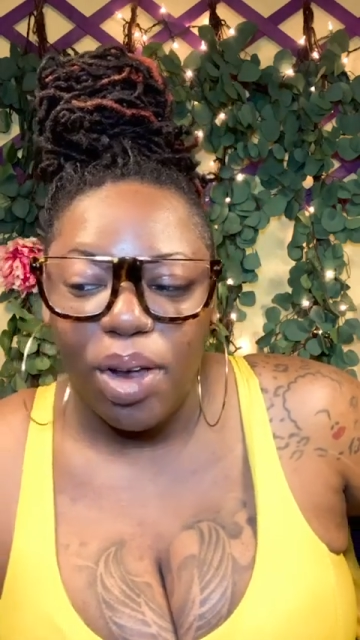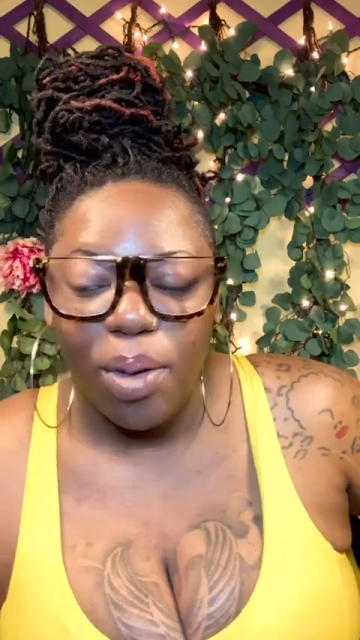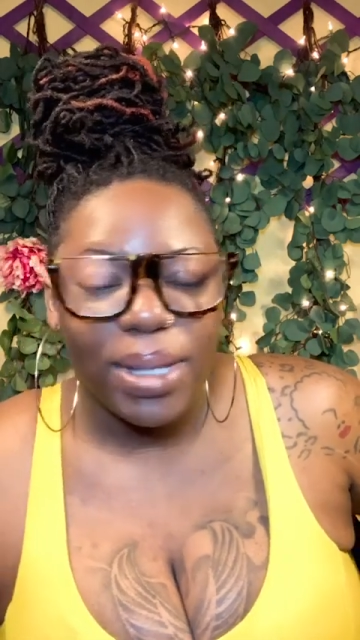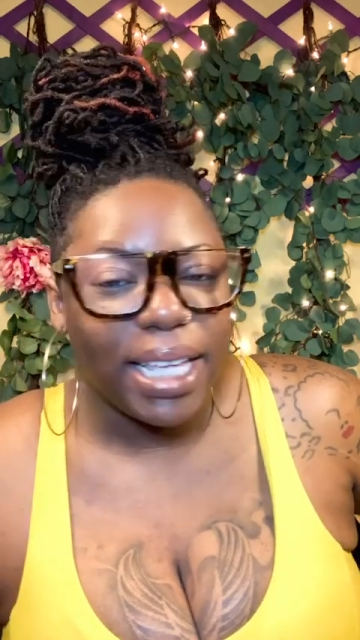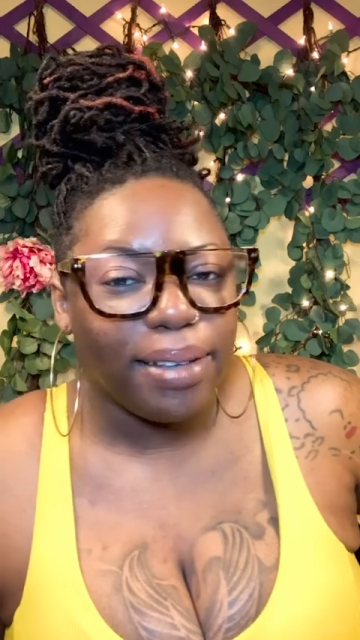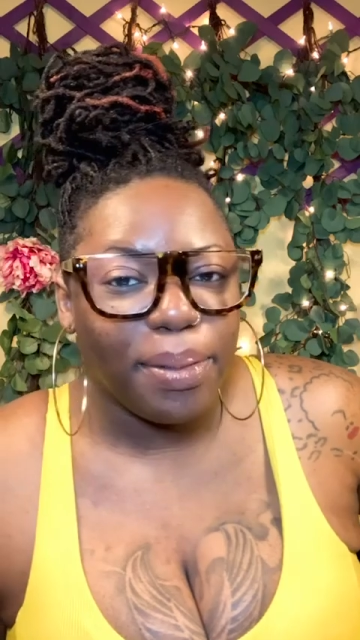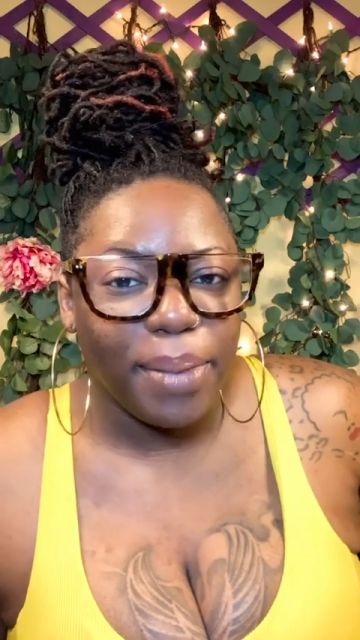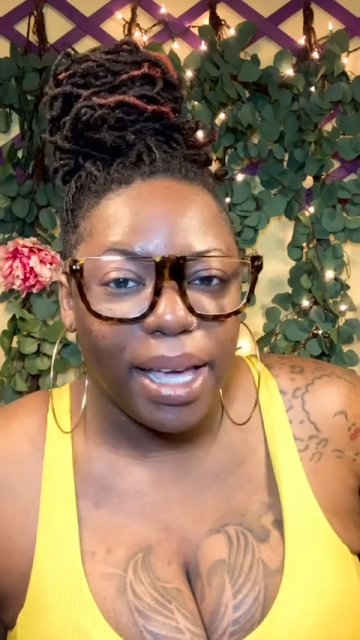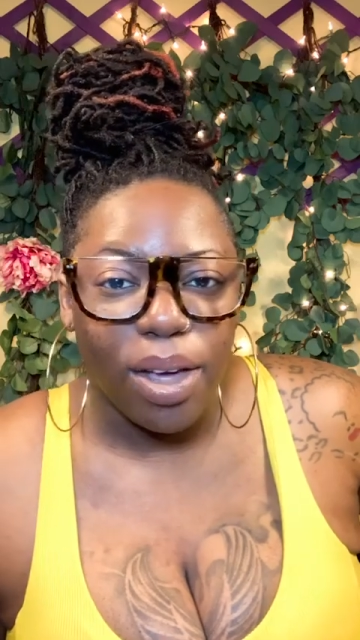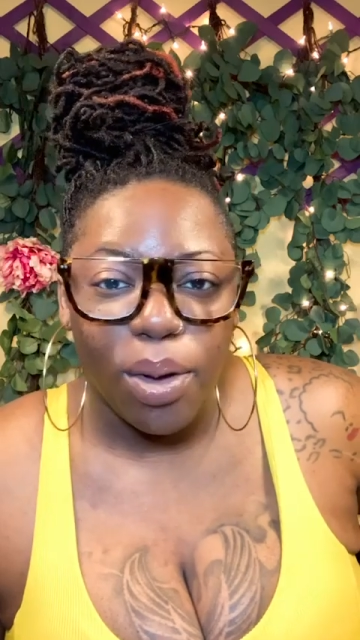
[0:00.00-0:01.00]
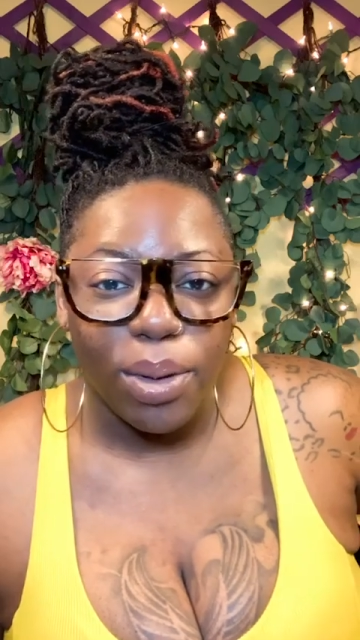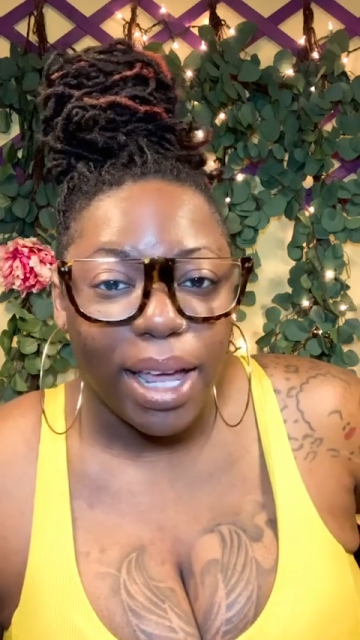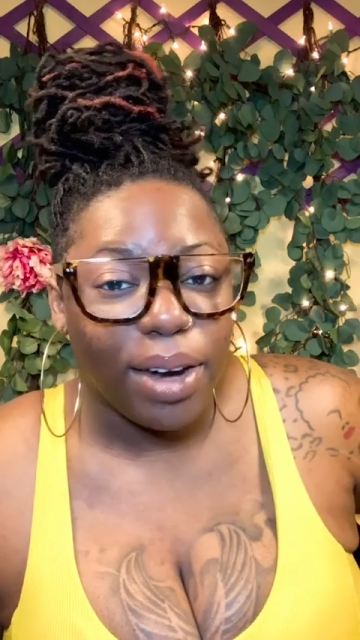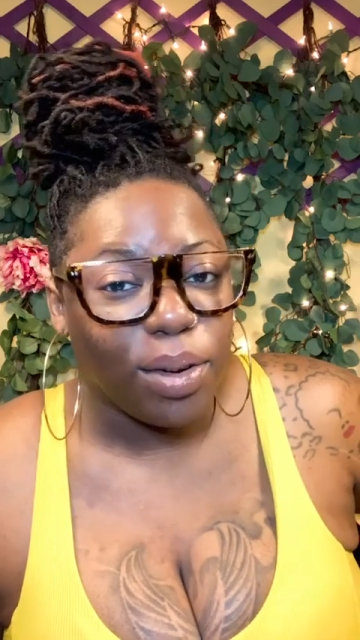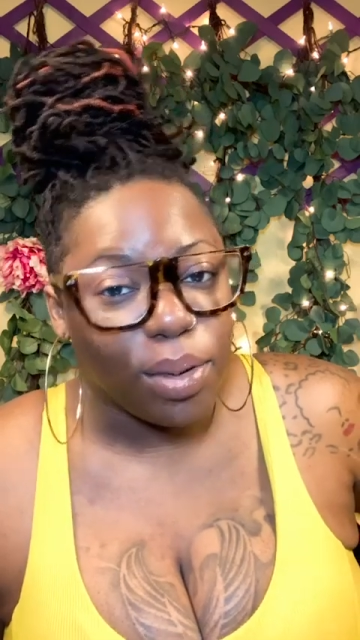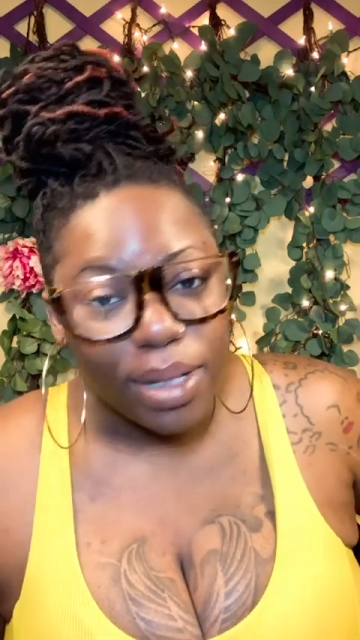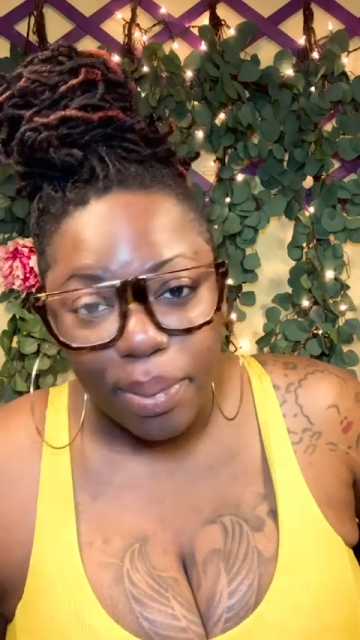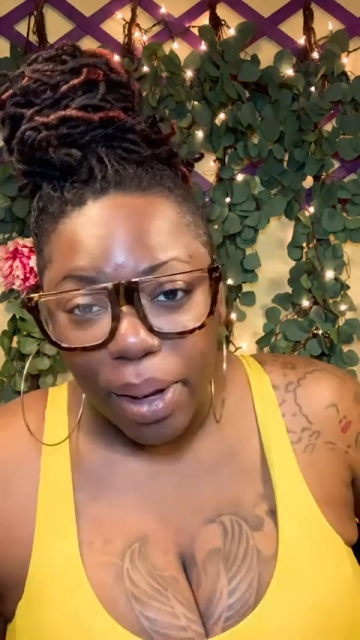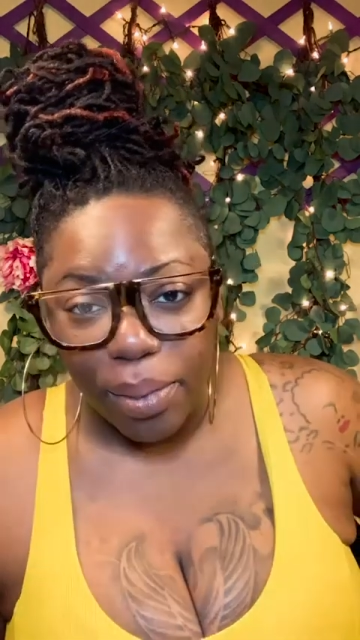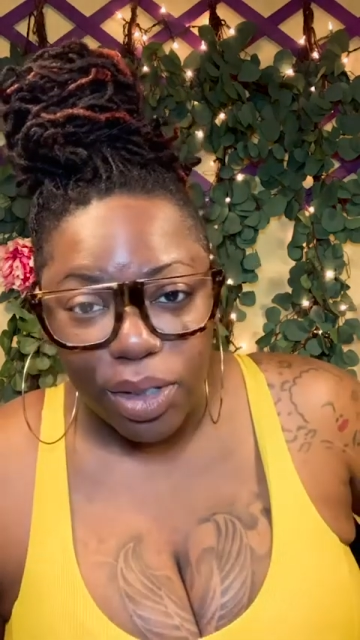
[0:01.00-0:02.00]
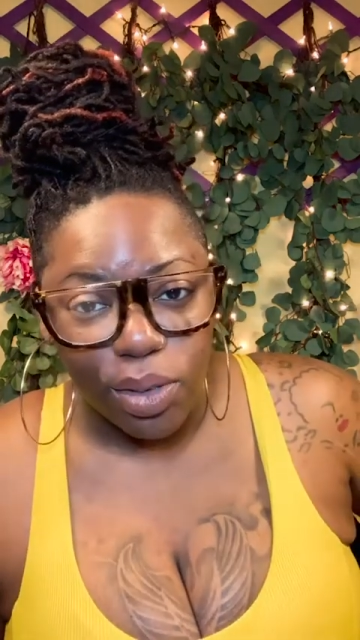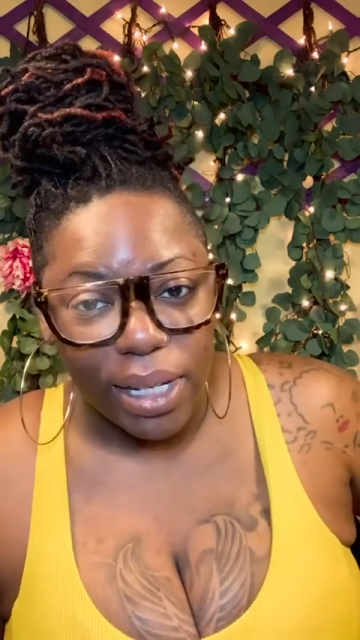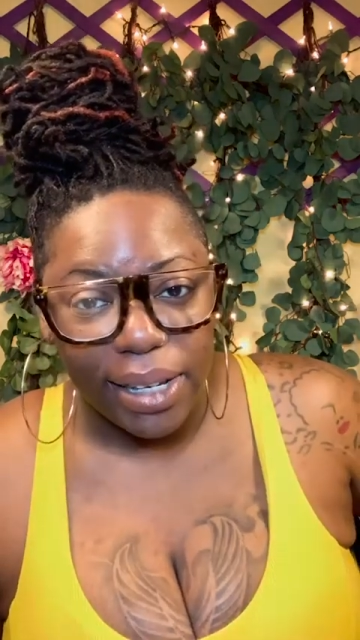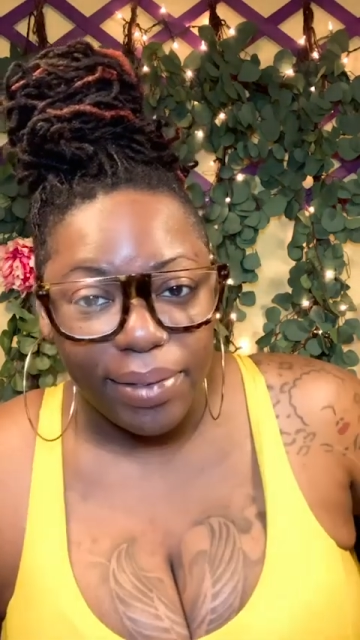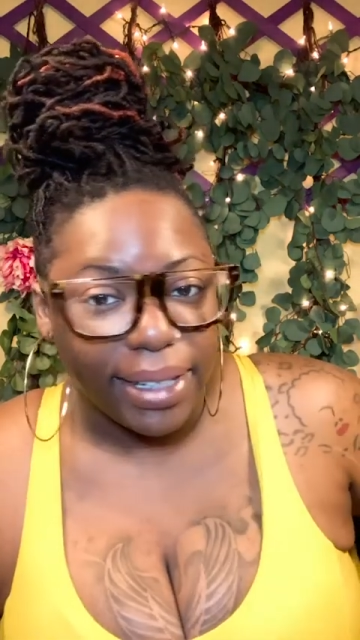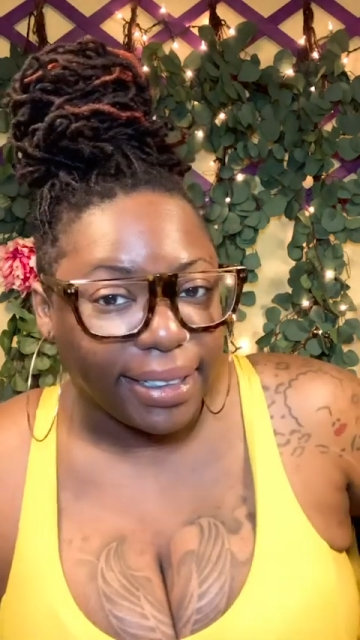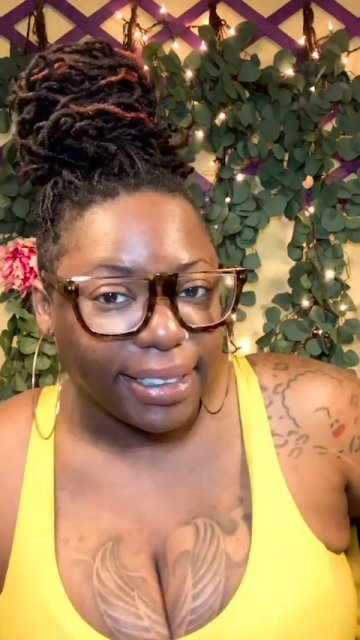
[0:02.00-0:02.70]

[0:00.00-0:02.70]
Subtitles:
always have to make a whole lot of noise about what you're giving.